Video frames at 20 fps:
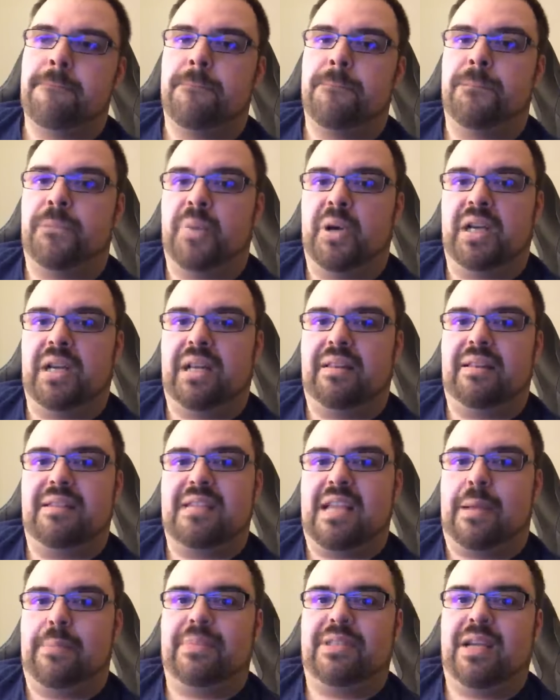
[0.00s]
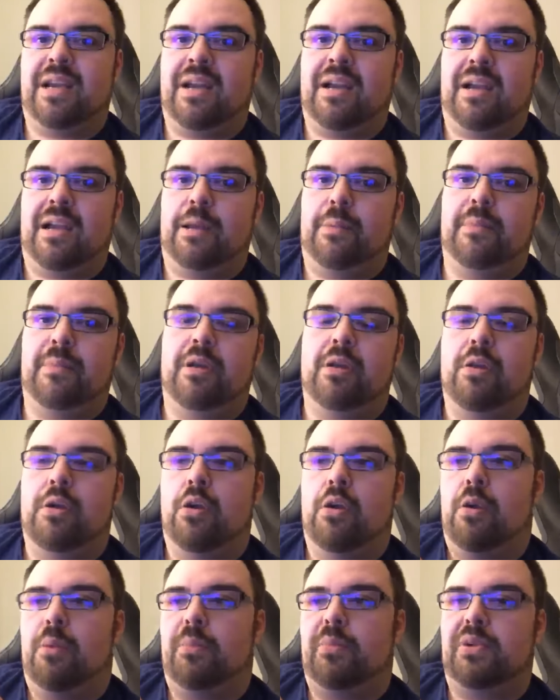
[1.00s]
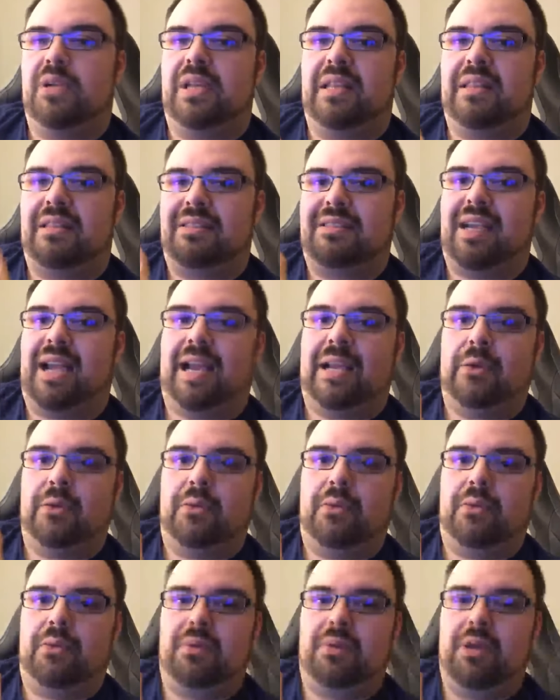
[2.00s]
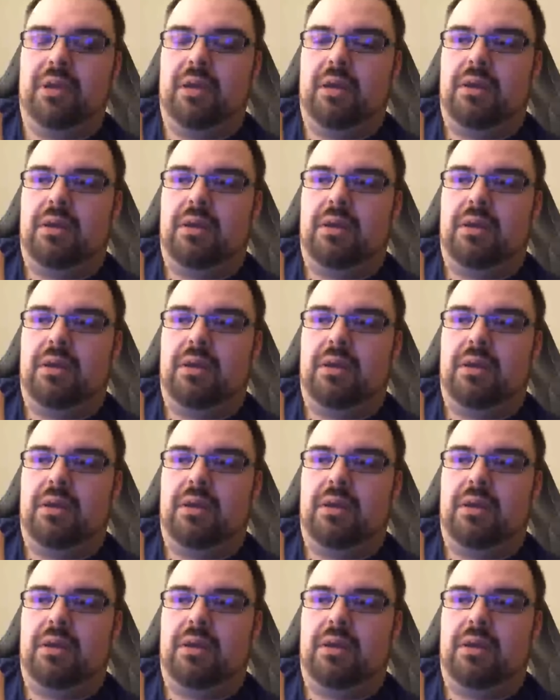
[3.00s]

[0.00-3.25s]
But at the same time, putting the title